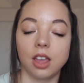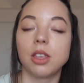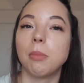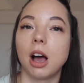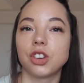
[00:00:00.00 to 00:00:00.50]

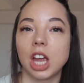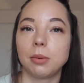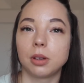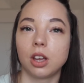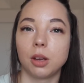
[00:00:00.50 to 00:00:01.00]
either Marc
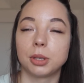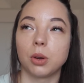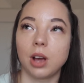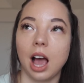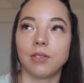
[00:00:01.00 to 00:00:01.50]
Jacobs
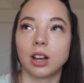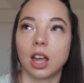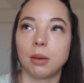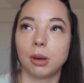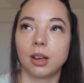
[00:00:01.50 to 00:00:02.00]
or Calvin
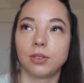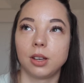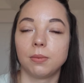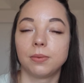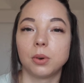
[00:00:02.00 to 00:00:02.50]
Klein
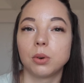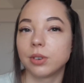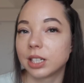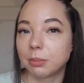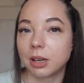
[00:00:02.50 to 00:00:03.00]
perfume for
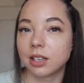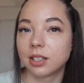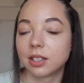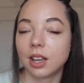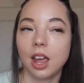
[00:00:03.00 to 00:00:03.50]
Christmas.